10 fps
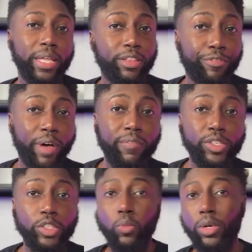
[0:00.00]
5ers
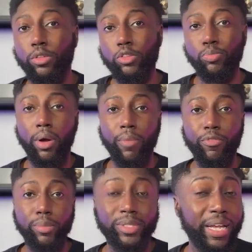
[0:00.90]
is one of those prop
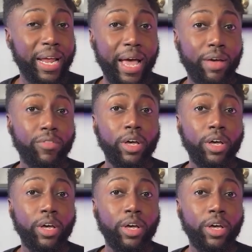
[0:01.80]
firms that have